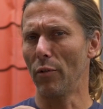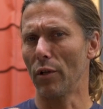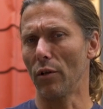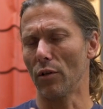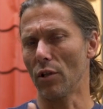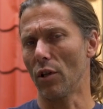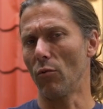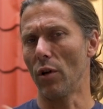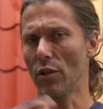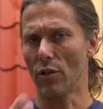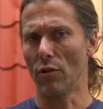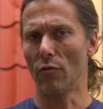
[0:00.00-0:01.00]
because
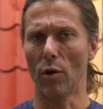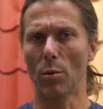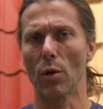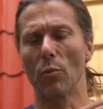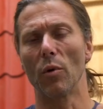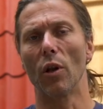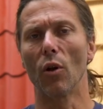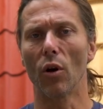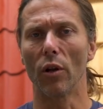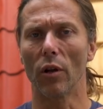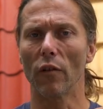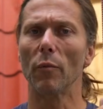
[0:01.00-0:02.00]
otherwise your ropes would be long
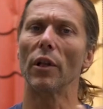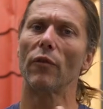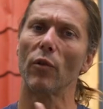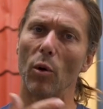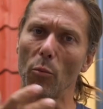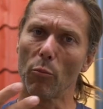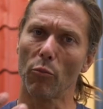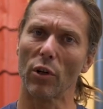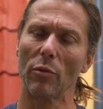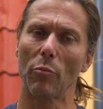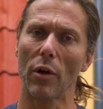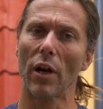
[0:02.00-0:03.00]
enough, but if you
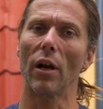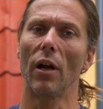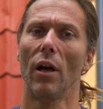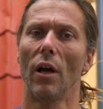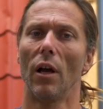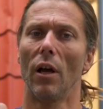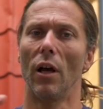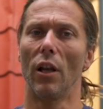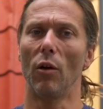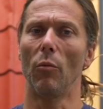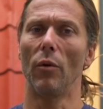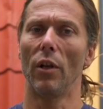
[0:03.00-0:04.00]
prepare a
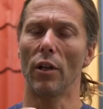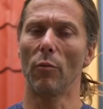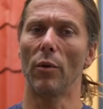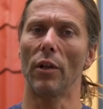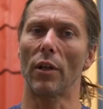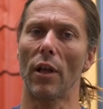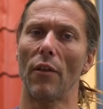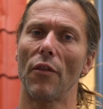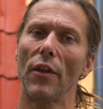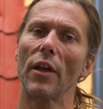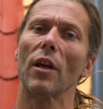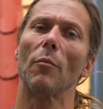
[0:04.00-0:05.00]
little bit and
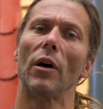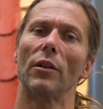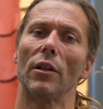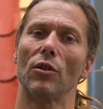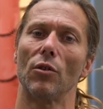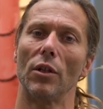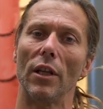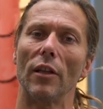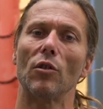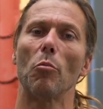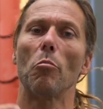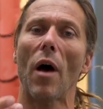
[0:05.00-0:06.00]
think about that you
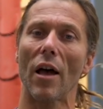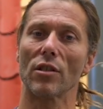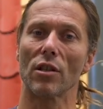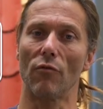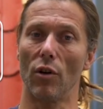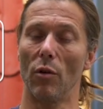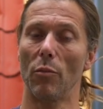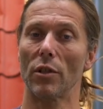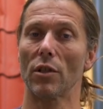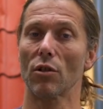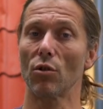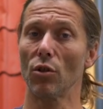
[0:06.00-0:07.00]
need to pass the rope,
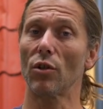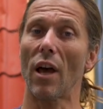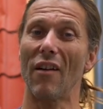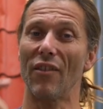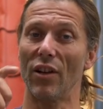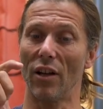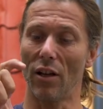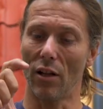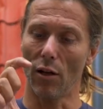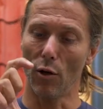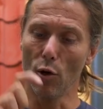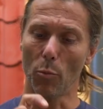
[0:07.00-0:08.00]
it's good to have a
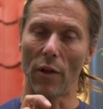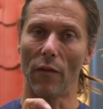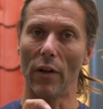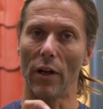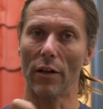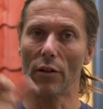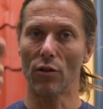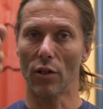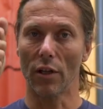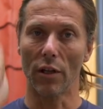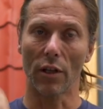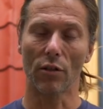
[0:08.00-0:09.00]
loop in there that you
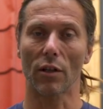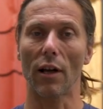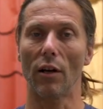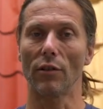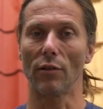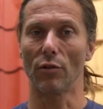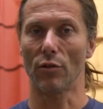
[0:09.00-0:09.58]
connect your cowtail